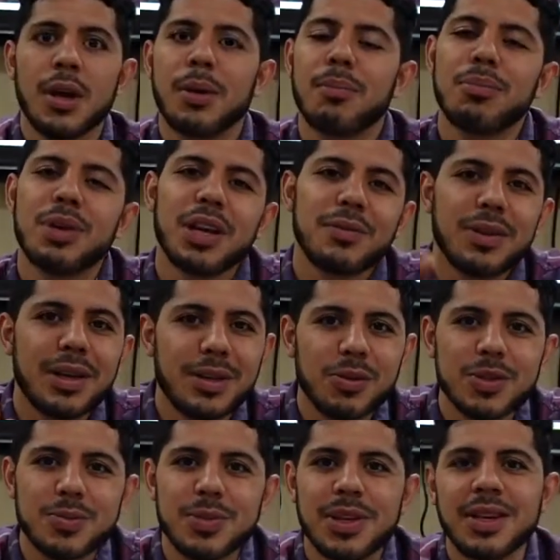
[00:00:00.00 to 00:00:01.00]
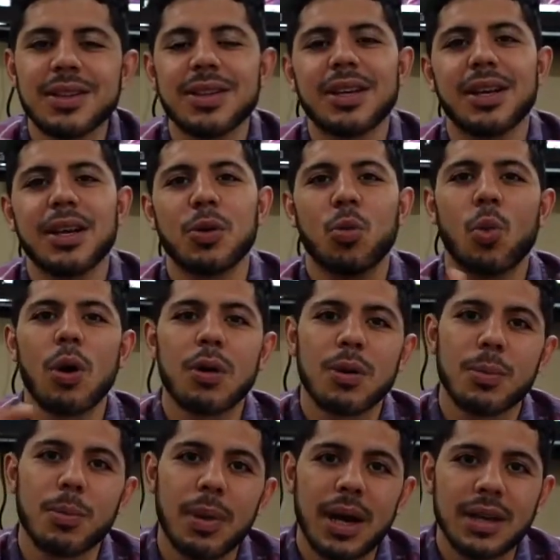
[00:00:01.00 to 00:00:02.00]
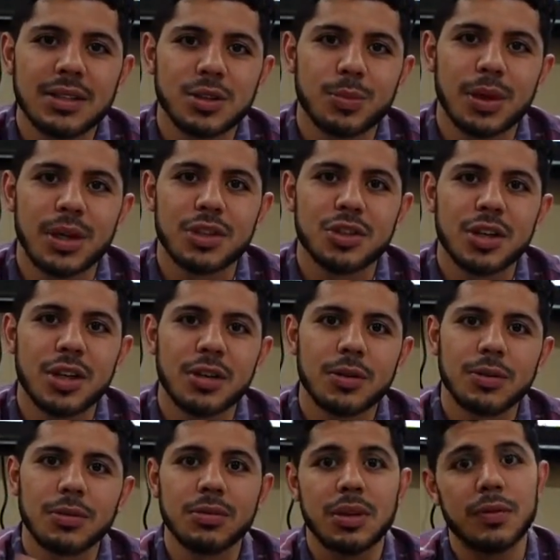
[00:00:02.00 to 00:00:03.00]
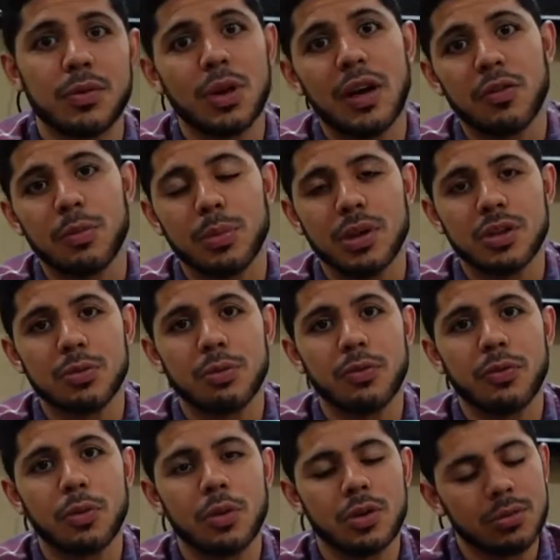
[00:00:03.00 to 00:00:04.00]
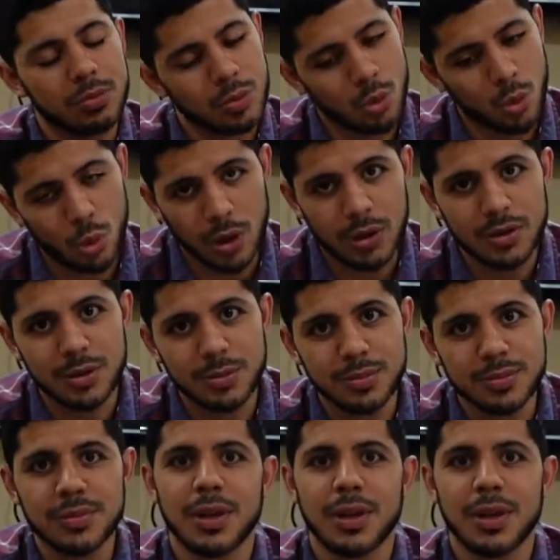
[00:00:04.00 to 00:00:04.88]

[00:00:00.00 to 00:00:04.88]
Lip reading: Bienvenidos mi gente and welcome back to my channel. If you haven't been here before, welcome.